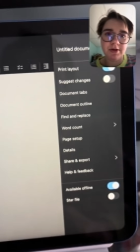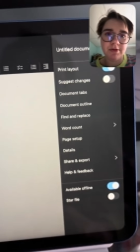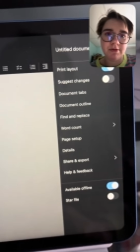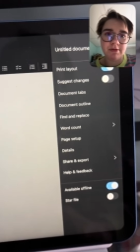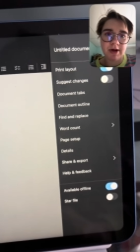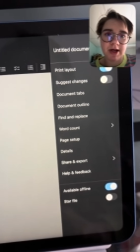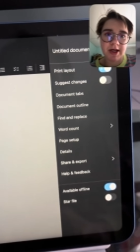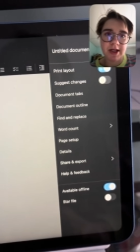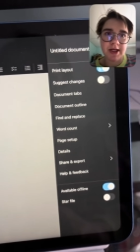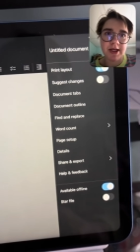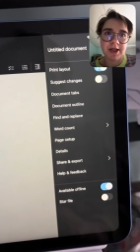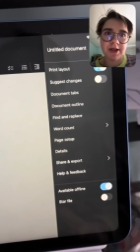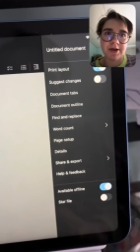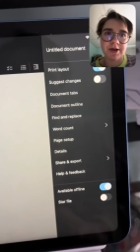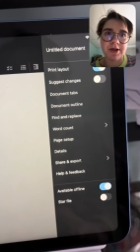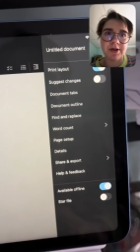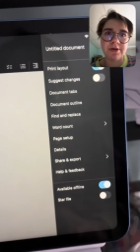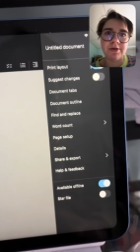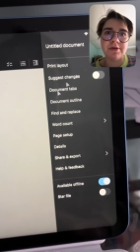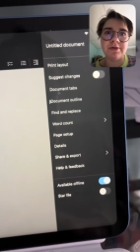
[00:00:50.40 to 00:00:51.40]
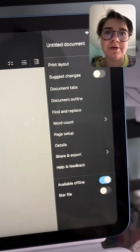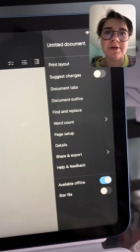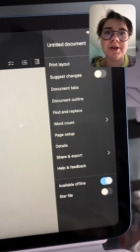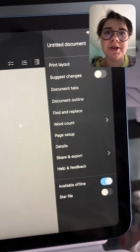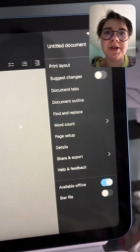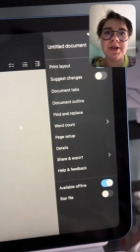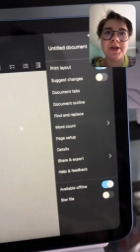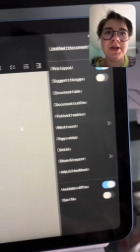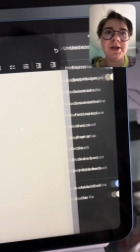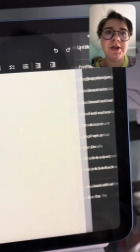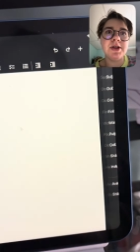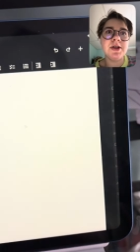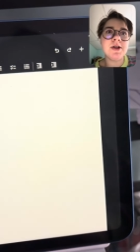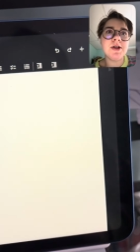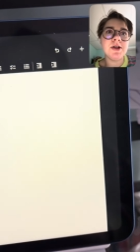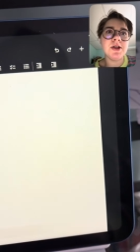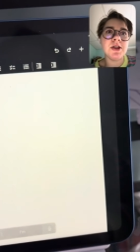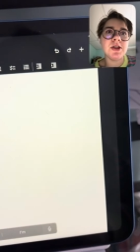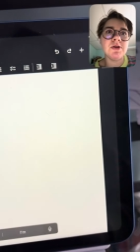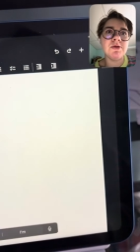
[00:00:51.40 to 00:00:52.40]
right here, you
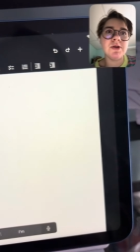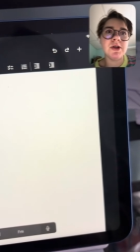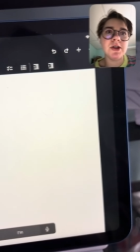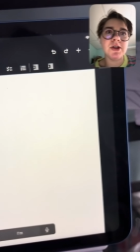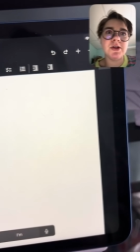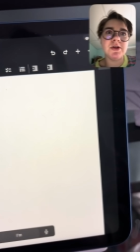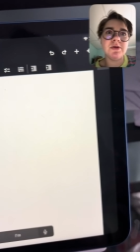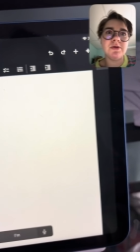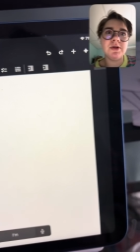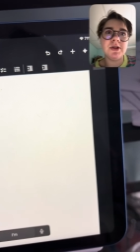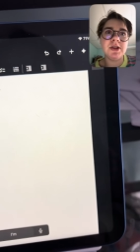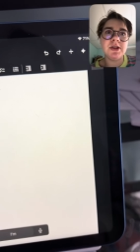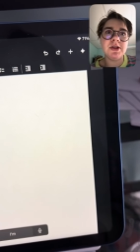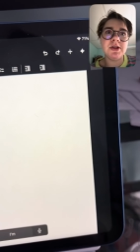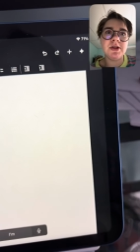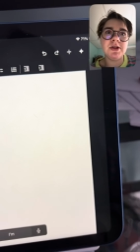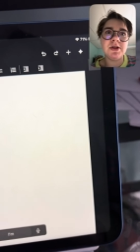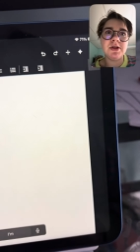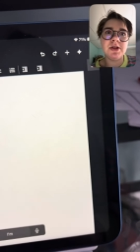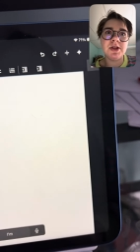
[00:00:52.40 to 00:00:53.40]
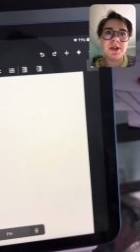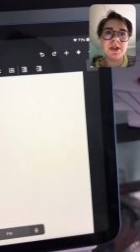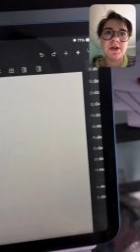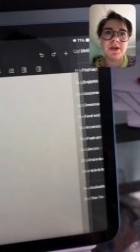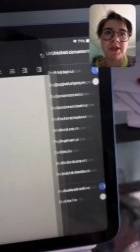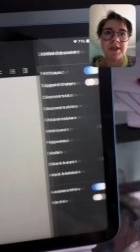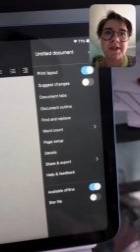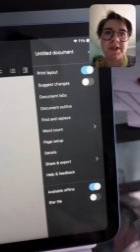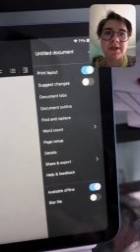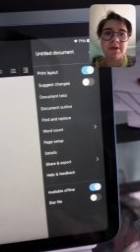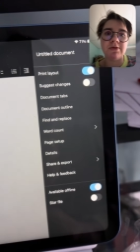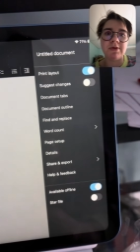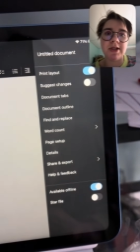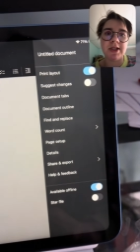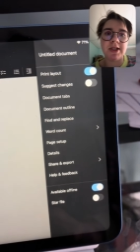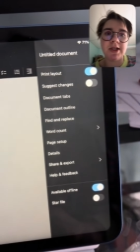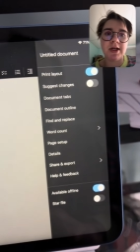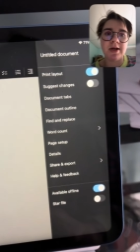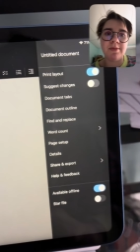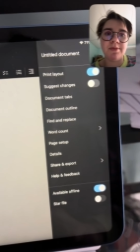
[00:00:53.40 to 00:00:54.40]
go to this
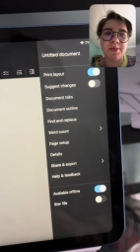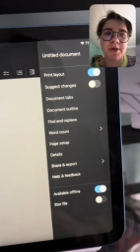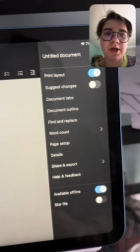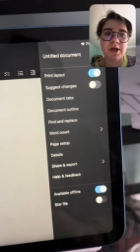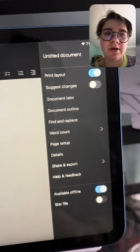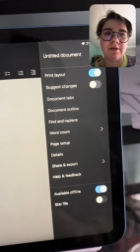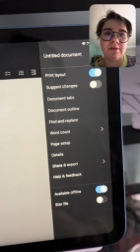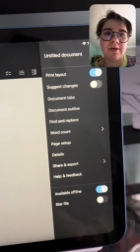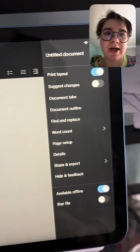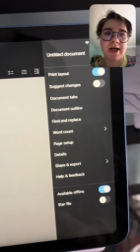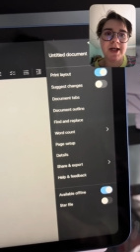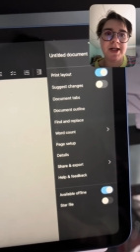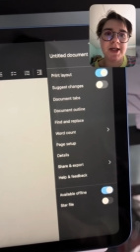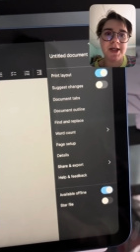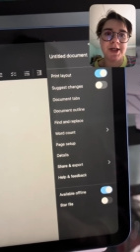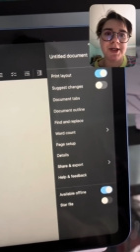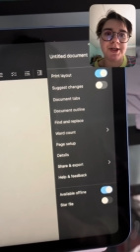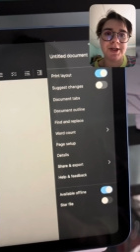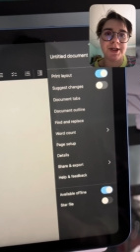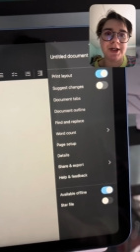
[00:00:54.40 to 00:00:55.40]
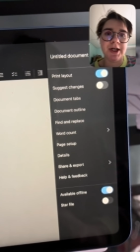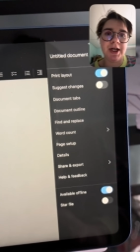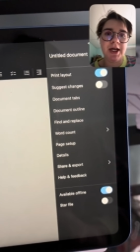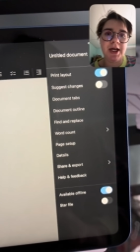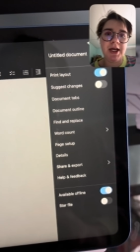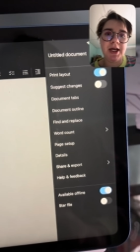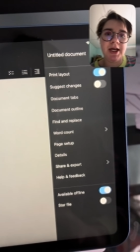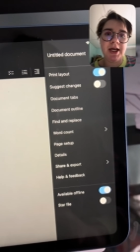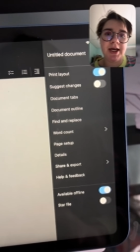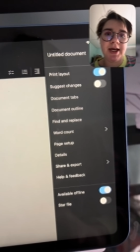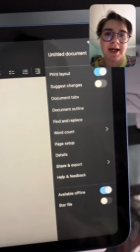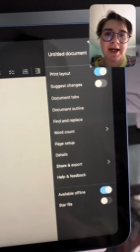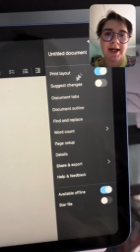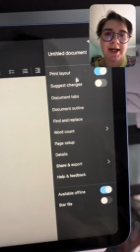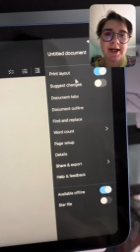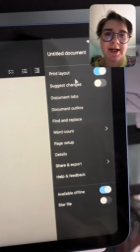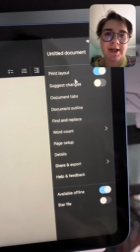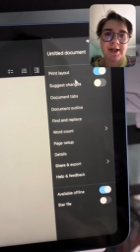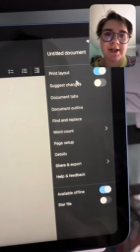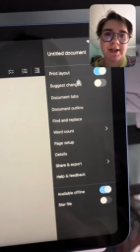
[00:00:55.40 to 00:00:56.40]
3-dot bar right here,
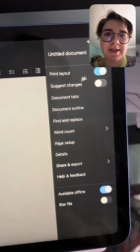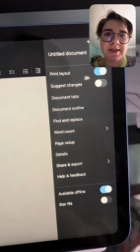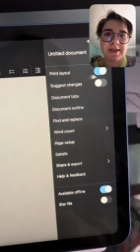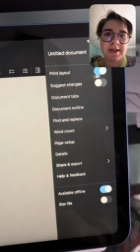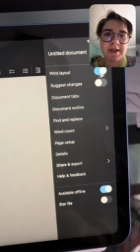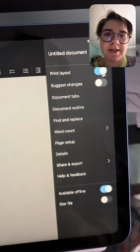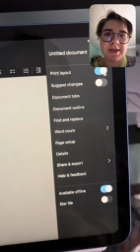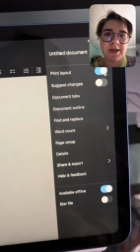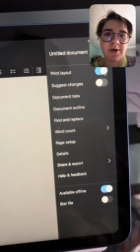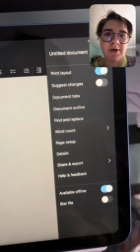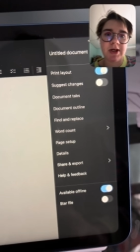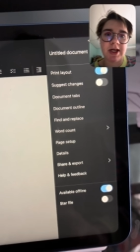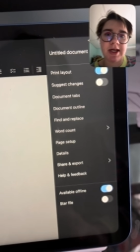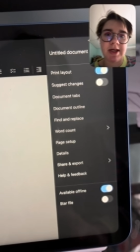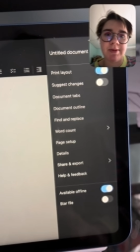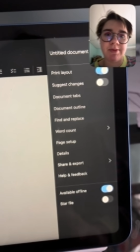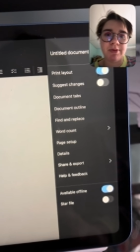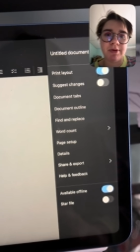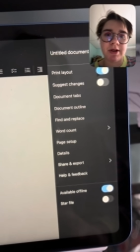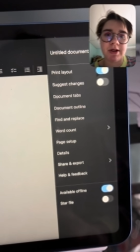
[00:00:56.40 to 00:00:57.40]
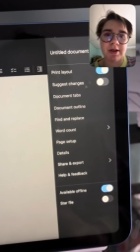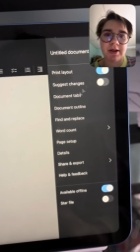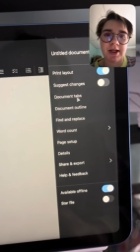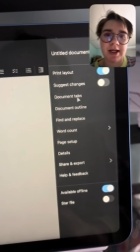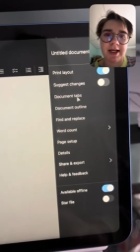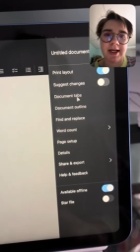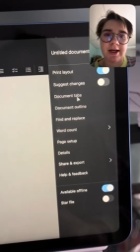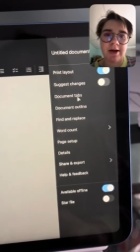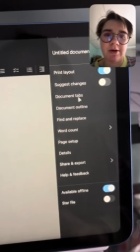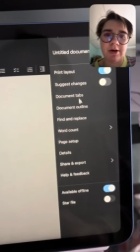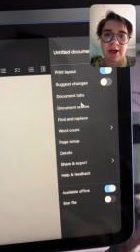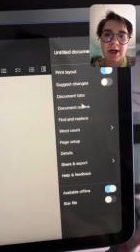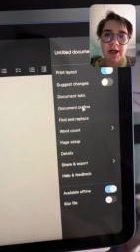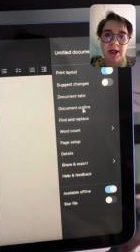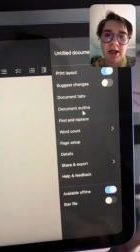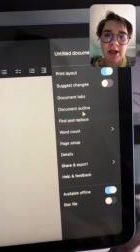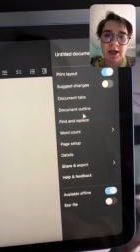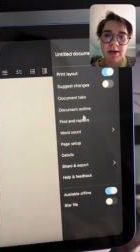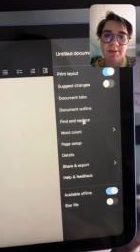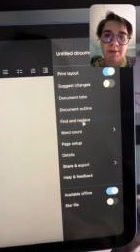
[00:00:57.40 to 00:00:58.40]
and it says, okay, print layout.
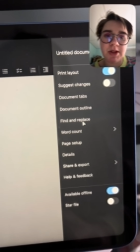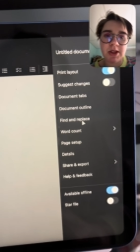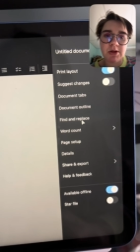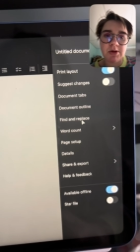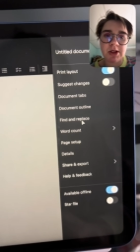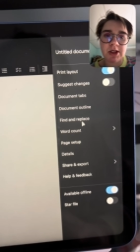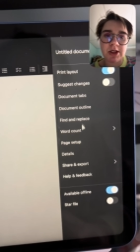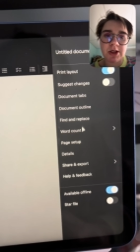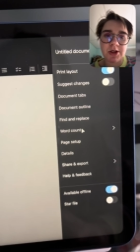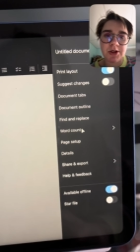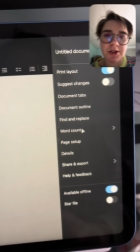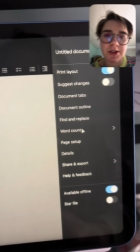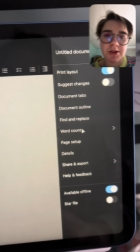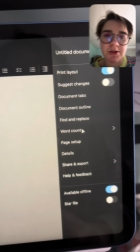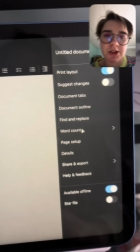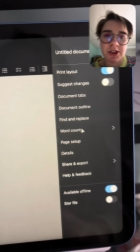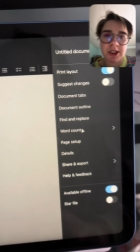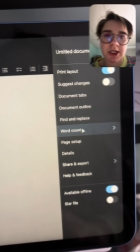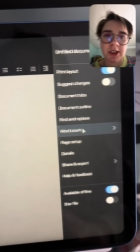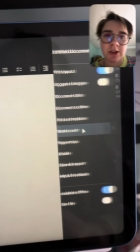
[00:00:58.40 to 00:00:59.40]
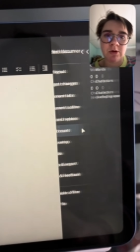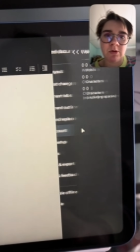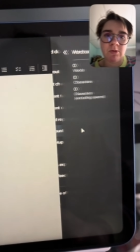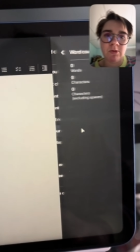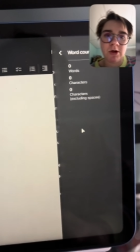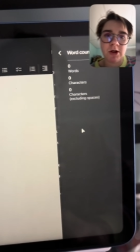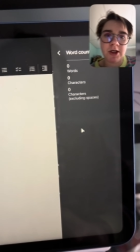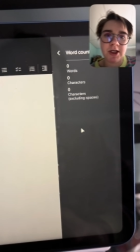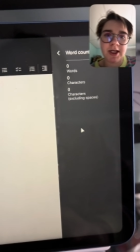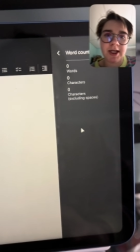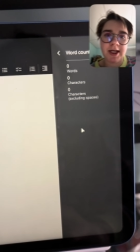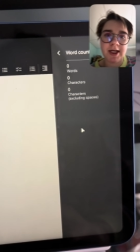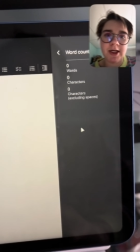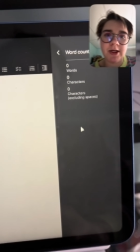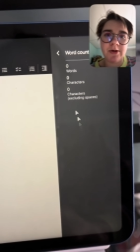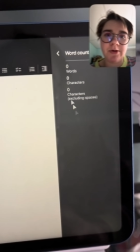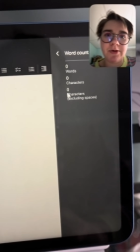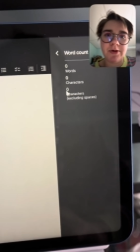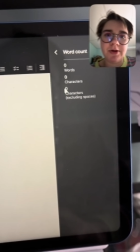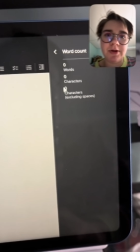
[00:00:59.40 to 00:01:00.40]
But you can also check the word
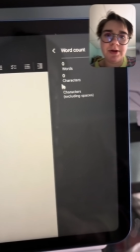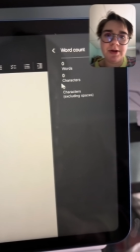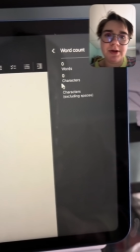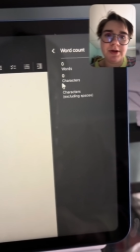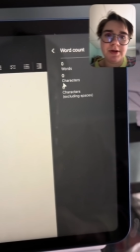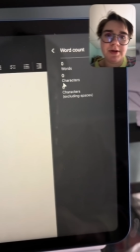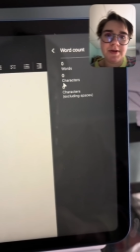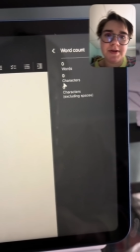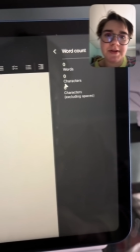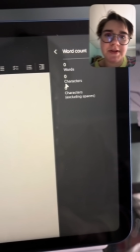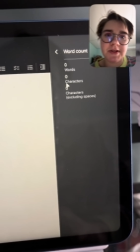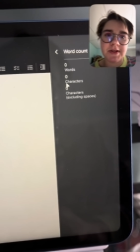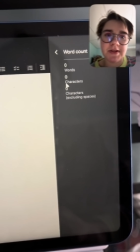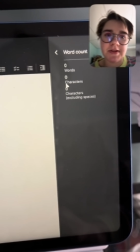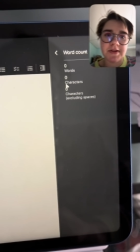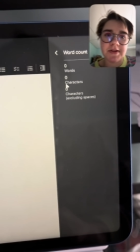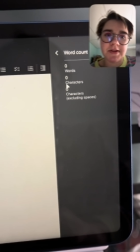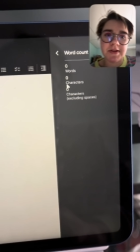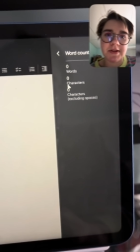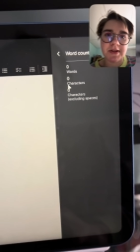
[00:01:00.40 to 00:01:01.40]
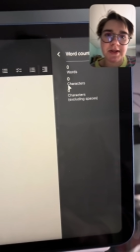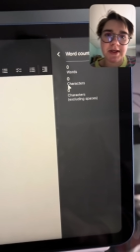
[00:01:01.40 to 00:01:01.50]
count. See, this is